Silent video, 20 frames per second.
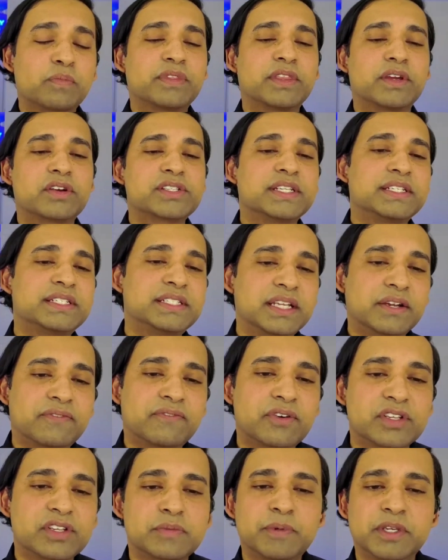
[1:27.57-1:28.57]
So there's a
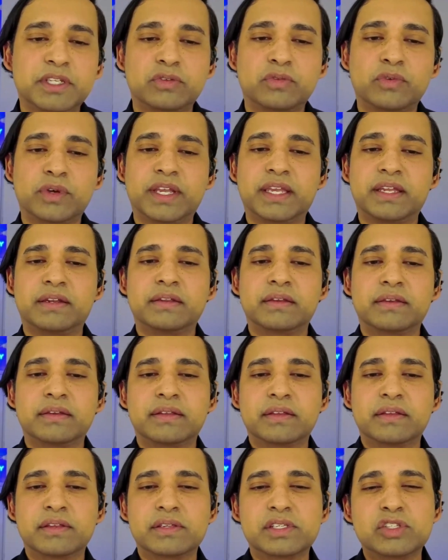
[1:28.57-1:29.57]
difference
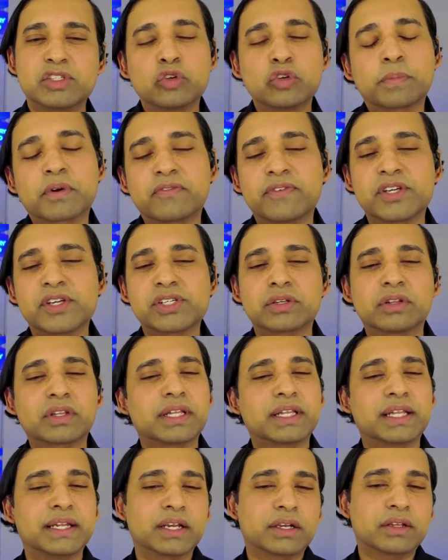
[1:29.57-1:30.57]
between
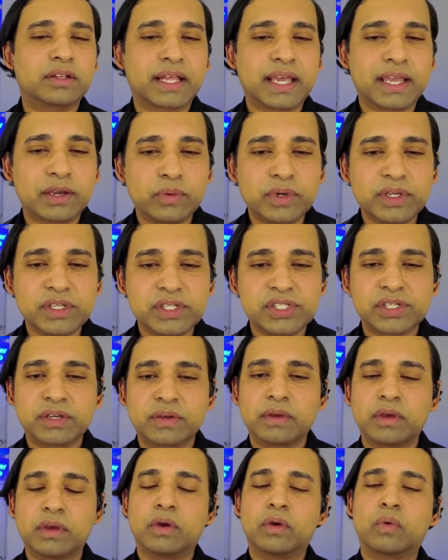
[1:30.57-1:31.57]
superficial clinical
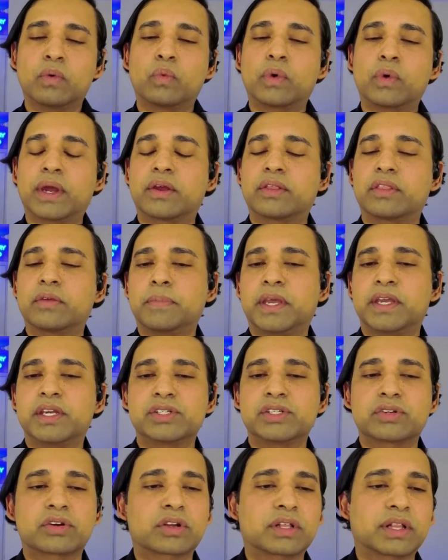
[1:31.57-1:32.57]
language, where the
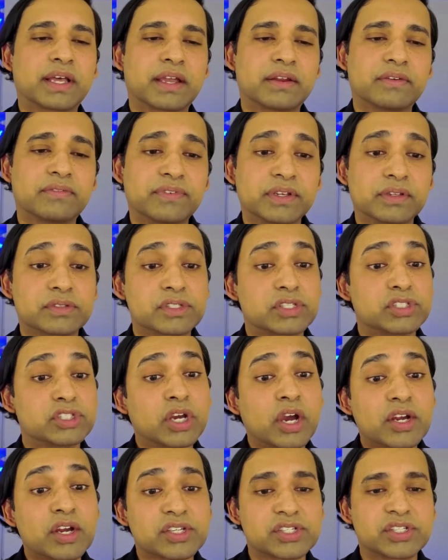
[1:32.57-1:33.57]
patient or client
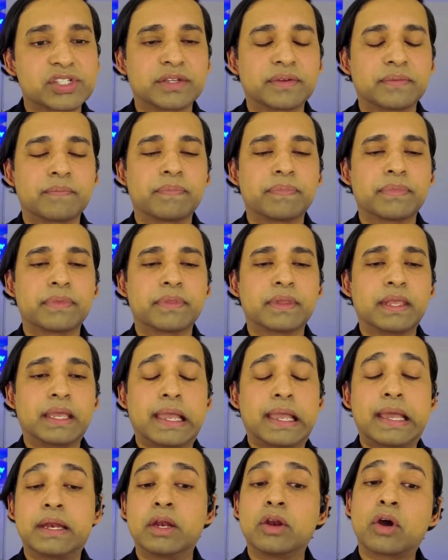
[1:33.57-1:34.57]
feels judged
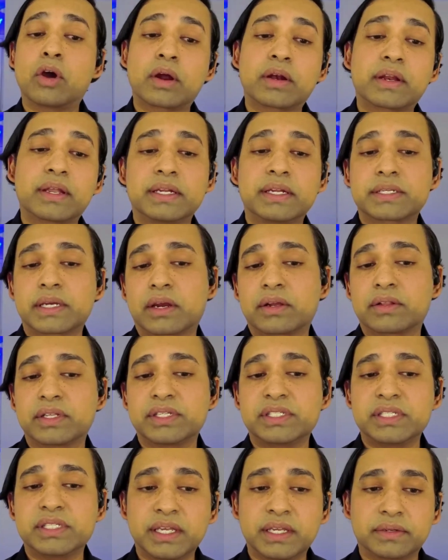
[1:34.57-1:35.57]
and not
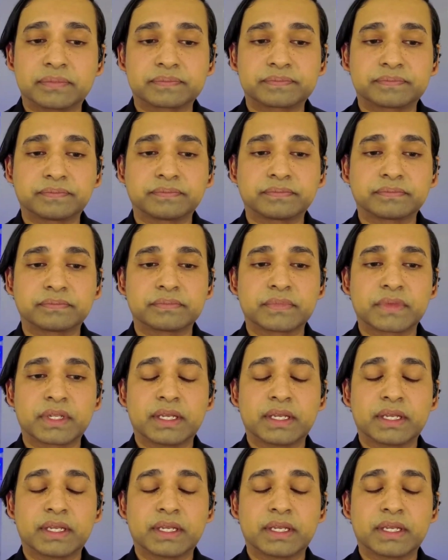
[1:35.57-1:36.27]
entirely seen.